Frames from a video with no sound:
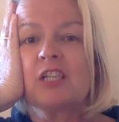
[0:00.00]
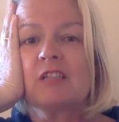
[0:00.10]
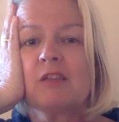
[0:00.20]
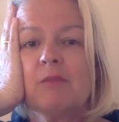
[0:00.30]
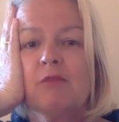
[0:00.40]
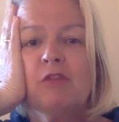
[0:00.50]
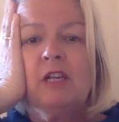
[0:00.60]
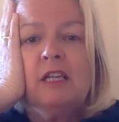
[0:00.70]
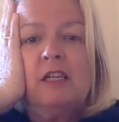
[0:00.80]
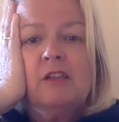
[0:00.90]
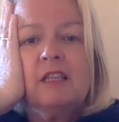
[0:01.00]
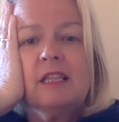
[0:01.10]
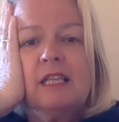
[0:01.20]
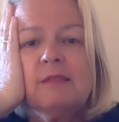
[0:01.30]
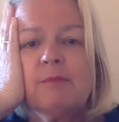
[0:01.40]
So I'm really using
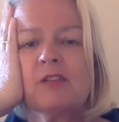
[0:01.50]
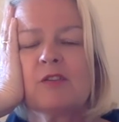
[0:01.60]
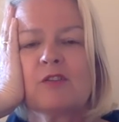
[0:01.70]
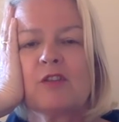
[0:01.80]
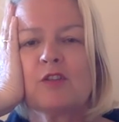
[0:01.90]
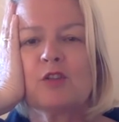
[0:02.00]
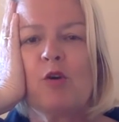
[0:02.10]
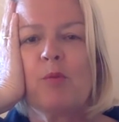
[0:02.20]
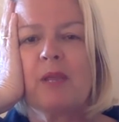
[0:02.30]
these muscles at the top